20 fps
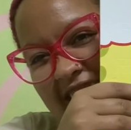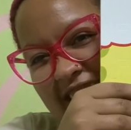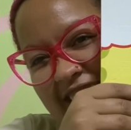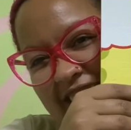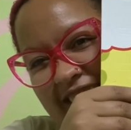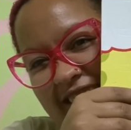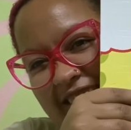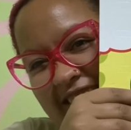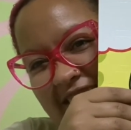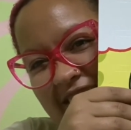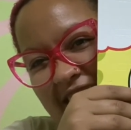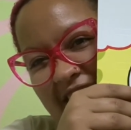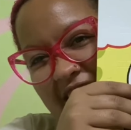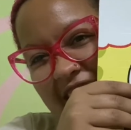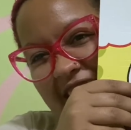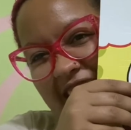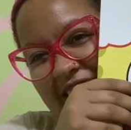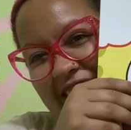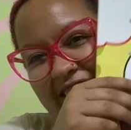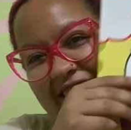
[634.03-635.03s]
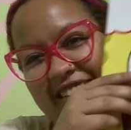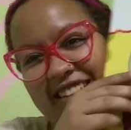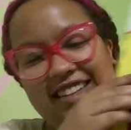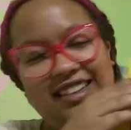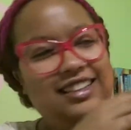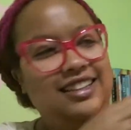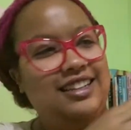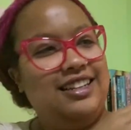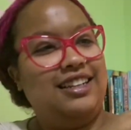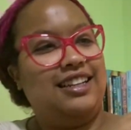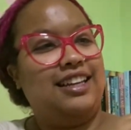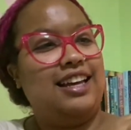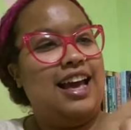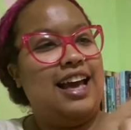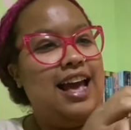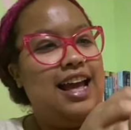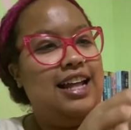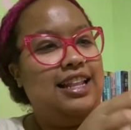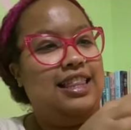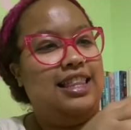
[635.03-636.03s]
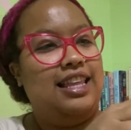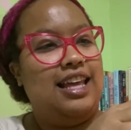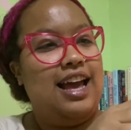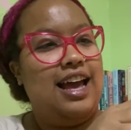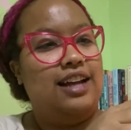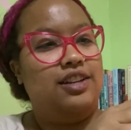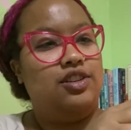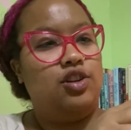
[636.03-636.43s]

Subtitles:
Ooh, no. Look at that.